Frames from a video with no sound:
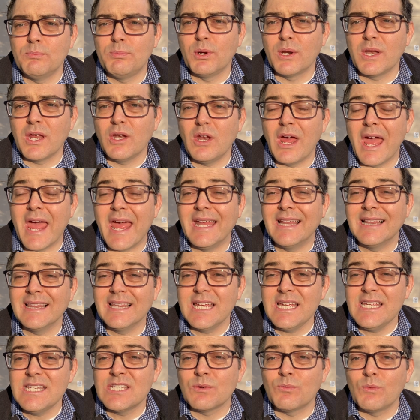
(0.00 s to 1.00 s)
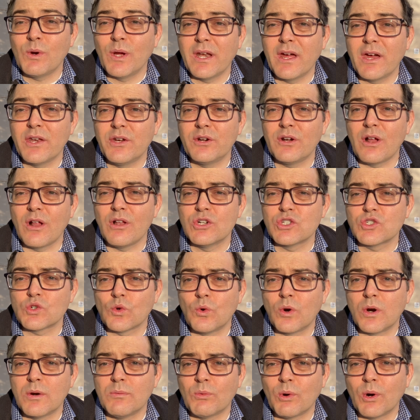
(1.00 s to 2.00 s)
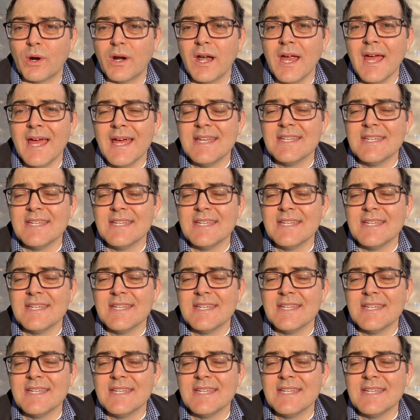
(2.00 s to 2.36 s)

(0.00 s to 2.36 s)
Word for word: Put in at least $100 or more